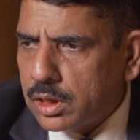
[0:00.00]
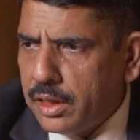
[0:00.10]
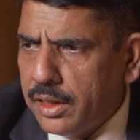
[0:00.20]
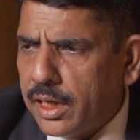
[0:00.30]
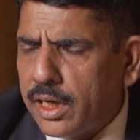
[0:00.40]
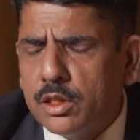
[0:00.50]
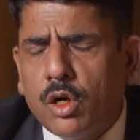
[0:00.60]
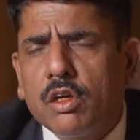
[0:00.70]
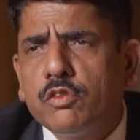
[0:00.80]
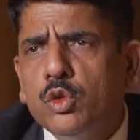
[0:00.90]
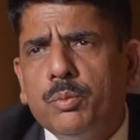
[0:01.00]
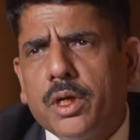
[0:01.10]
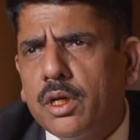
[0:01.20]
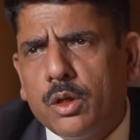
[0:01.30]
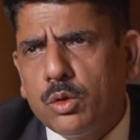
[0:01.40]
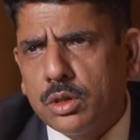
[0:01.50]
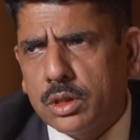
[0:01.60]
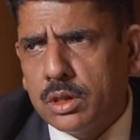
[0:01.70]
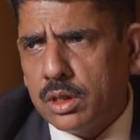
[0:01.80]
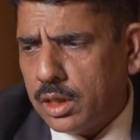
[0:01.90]
India has a lot of superheroes
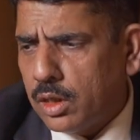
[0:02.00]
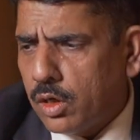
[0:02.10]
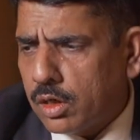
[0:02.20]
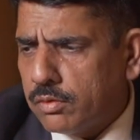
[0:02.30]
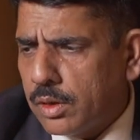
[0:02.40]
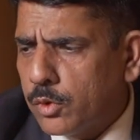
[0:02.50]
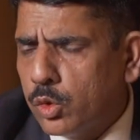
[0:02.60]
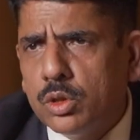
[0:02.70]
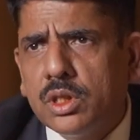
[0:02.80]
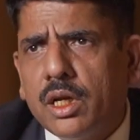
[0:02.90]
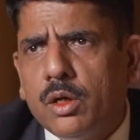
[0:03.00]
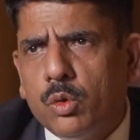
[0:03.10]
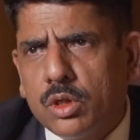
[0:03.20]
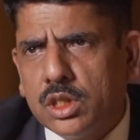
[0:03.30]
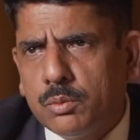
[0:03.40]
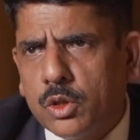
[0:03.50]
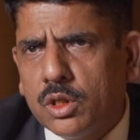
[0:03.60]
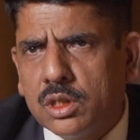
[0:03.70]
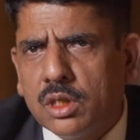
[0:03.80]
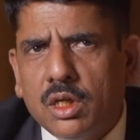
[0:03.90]
and a lot of them goes unnoticed
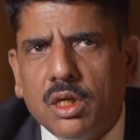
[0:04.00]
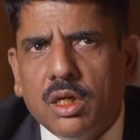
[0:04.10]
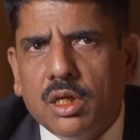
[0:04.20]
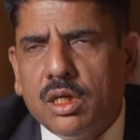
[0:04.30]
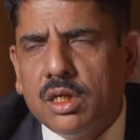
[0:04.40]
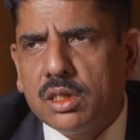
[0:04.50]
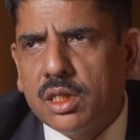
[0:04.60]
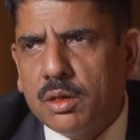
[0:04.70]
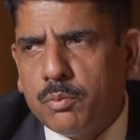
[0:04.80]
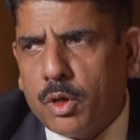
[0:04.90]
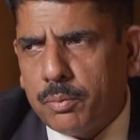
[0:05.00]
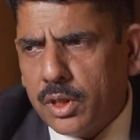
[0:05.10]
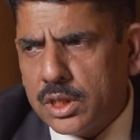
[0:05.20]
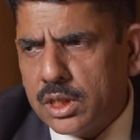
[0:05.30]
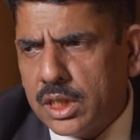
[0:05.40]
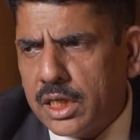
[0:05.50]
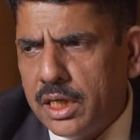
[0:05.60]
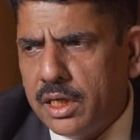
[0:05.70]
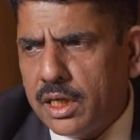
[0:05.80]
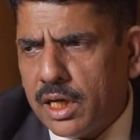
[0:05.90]
because uh, the population that
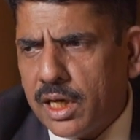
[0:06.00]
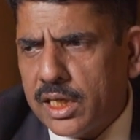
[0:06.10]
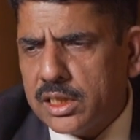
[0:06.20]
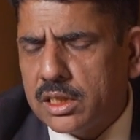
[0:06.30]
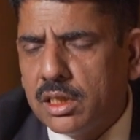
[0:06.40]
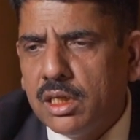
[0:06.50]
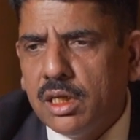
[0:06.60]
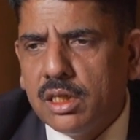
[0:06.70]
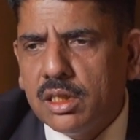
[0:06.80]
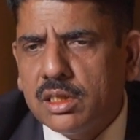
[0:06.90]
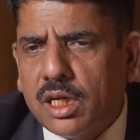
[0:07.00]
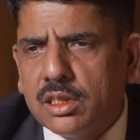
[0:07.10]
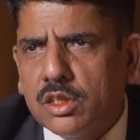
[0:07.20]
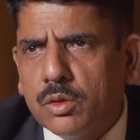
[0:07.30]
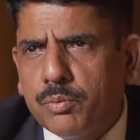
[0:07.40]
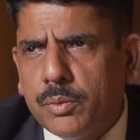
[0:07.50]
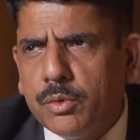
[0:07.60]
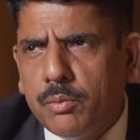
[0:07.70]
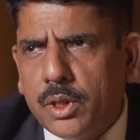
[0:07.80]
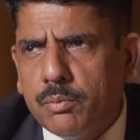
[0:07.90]
India has, the chances of
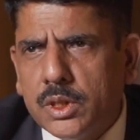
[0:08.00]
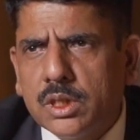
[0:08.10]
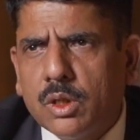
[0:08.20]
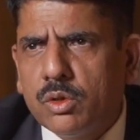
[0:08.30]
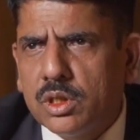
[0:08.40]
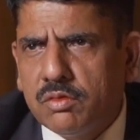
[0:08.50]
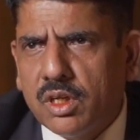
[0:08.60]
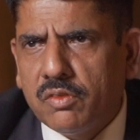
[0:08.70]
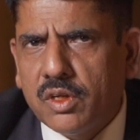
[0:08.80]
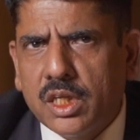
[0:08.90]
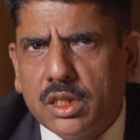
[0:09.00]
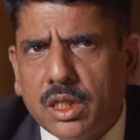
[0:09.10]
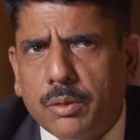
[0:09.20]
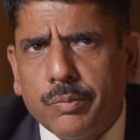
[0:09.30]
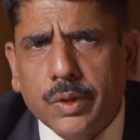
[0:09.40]
people being missed out is very, very thin.